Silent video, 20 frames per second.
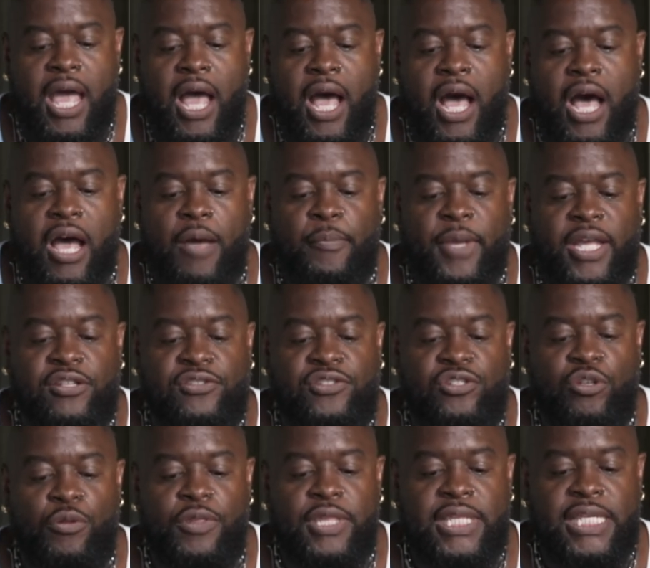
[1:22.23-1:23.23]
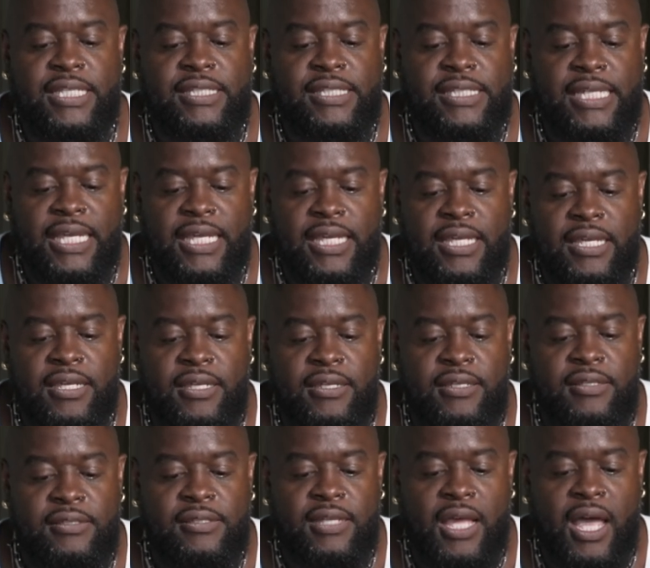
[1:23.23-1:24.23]
And so this
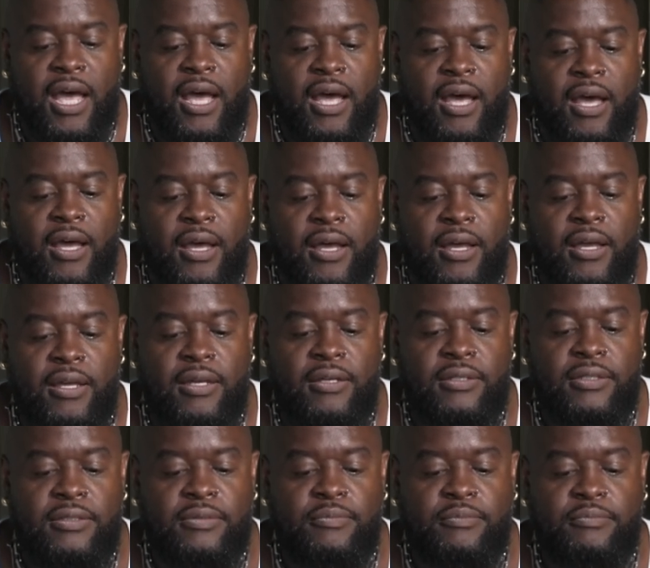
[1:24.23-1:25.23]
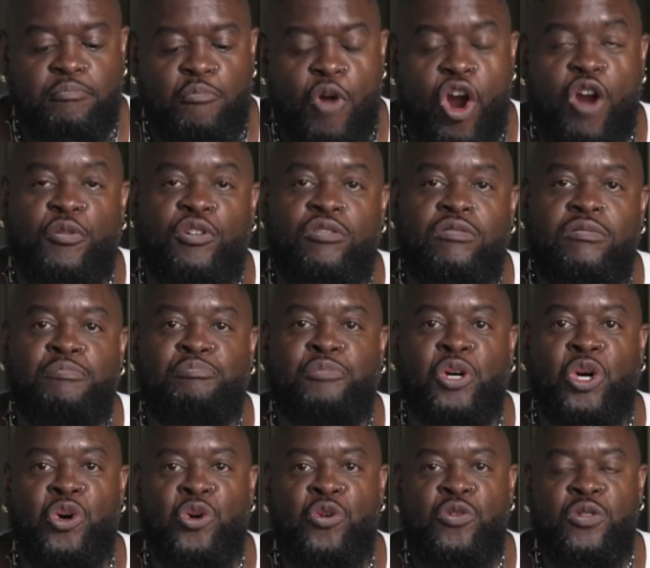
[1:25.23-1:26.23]
is a marble
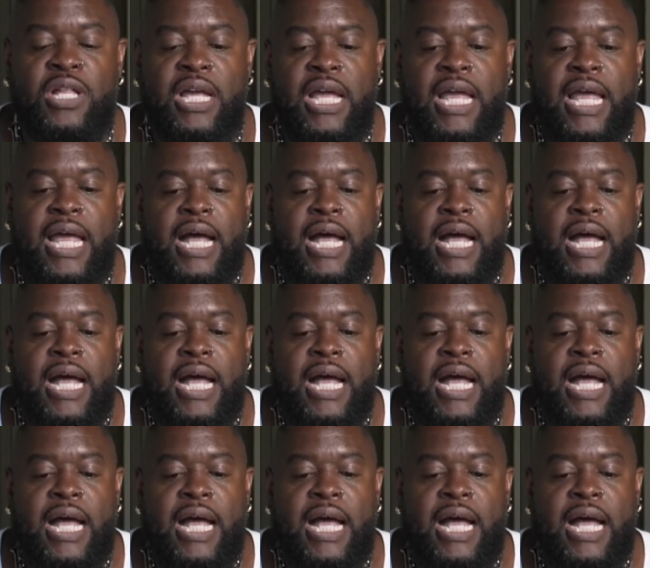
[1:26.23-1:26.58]
bowl.